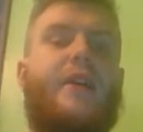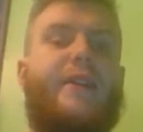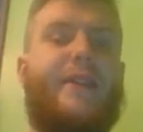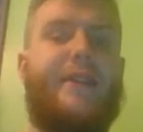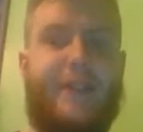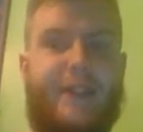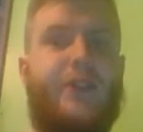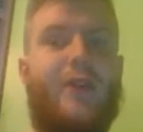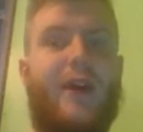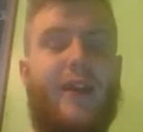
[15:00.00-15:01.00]

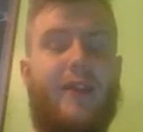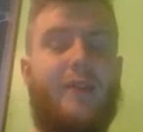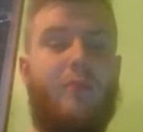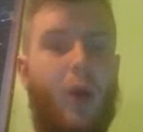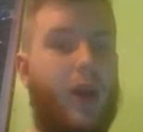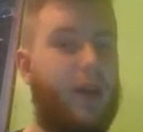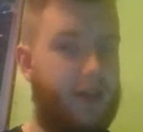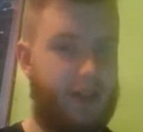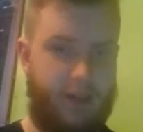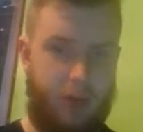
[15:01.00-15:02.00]
Decidueye, the boy.
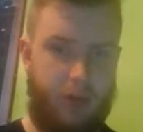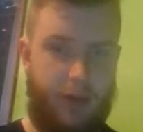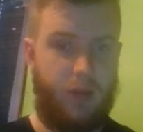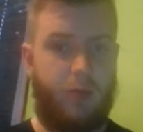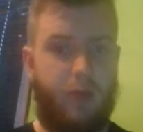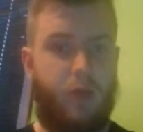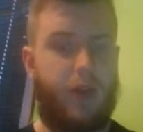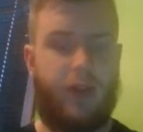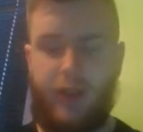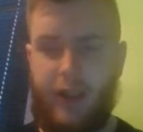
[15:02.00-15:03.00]
This is a Pokemon I've before.
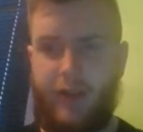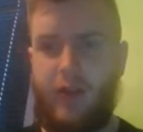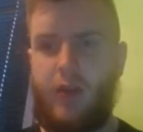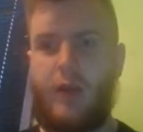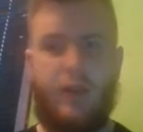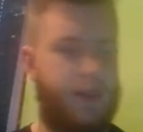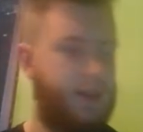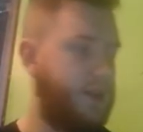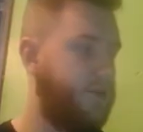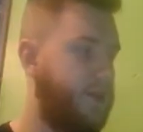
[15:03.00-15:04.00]
I used it in TOL and I
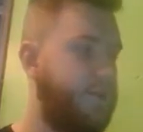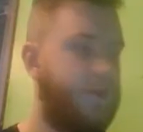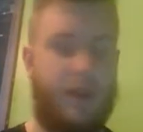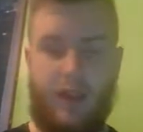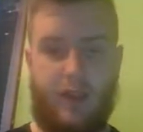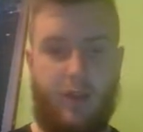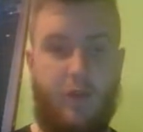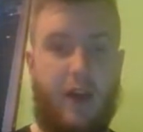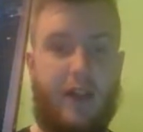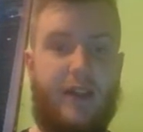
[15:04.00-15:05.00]
loved it. I think it's a
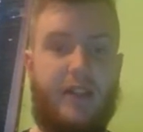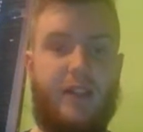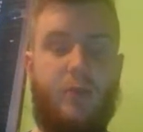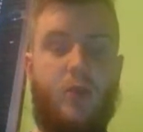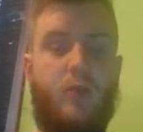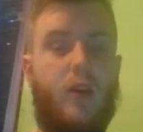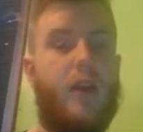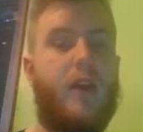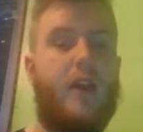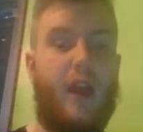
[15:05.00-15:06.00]
fantastic Pokemon.
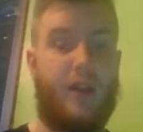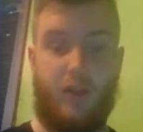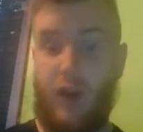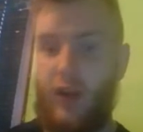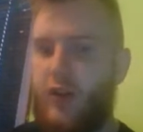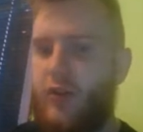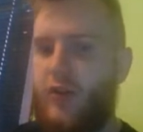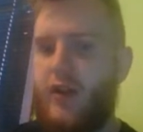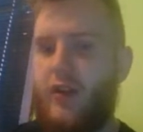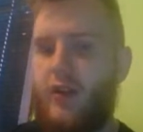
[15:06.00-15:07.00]
I think it's very
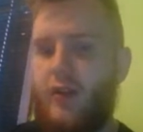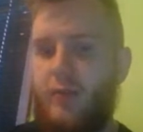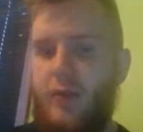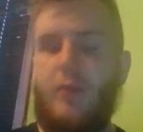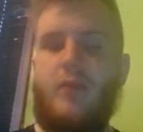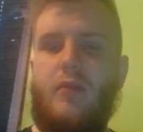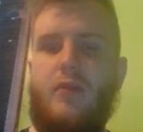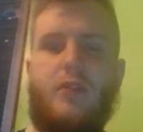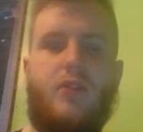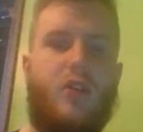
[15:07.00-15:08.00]
underrated. People
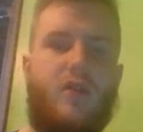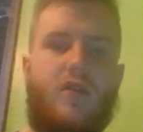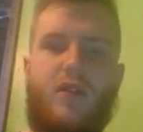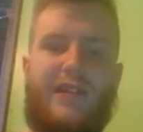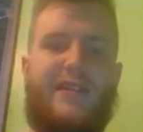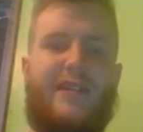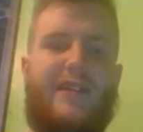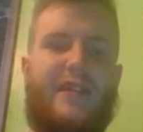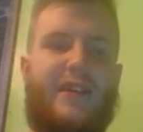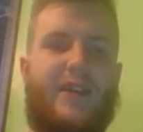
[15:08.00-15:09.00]
sort of,
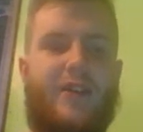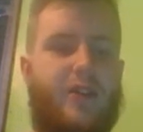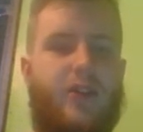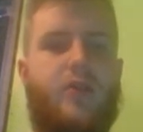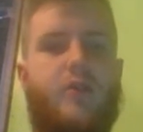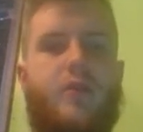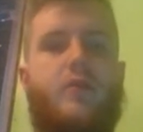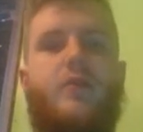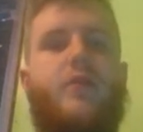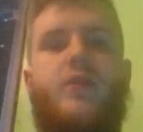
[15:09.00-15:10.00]

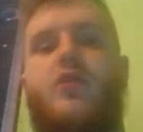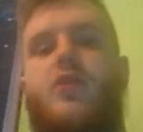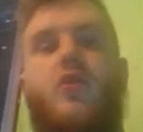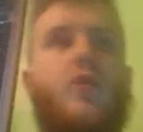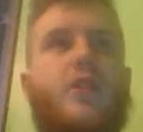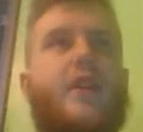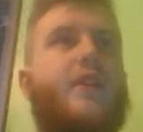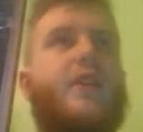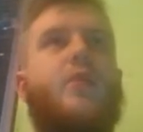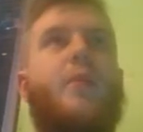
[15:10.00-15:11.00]
oh, it's just a cool
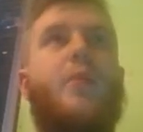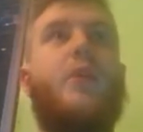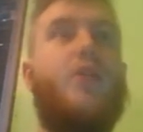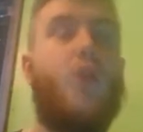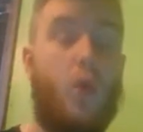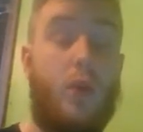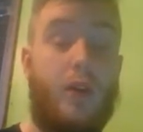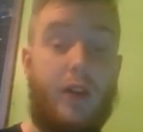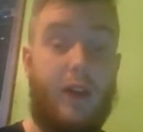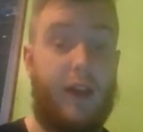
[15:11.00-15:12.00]
design. That's why people are like, no.
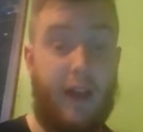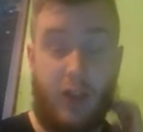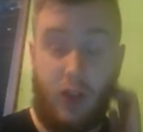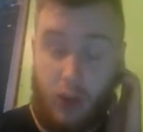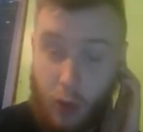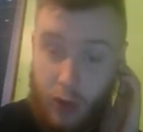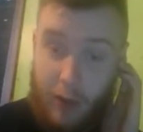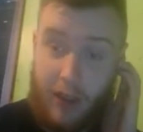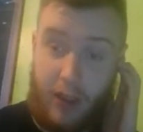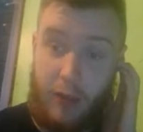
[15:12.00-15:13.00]
It's so
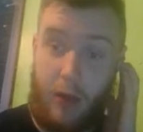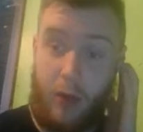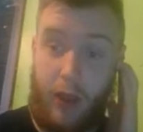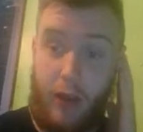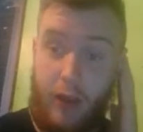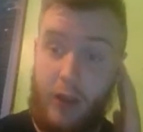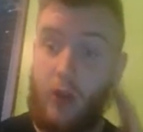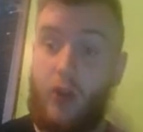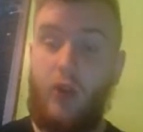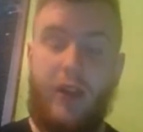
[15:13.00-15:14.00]
specially bulky. It's
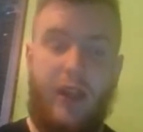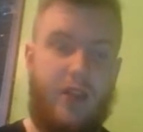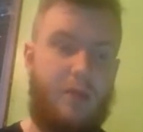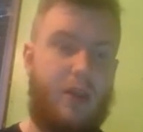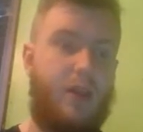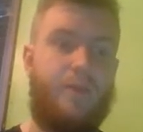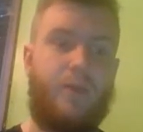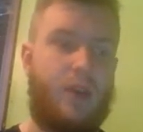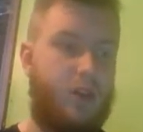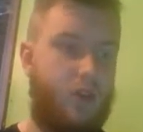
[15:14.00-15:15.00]
got good HP,
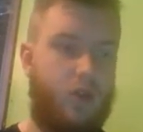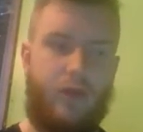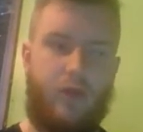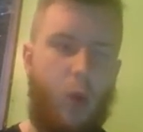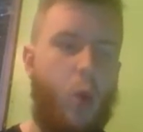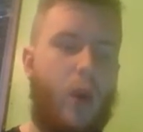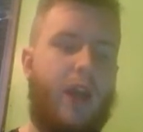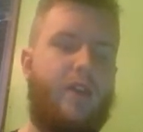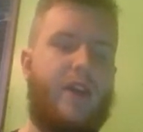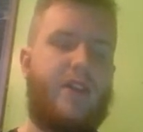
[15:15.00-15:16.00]

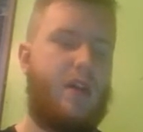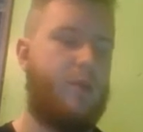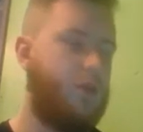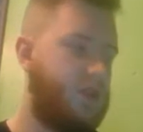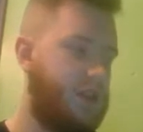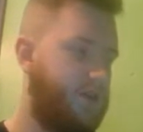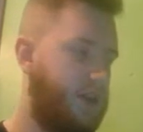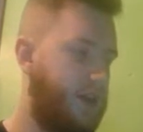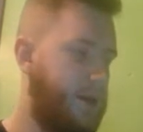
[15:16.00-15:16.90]
okay defense at about 70,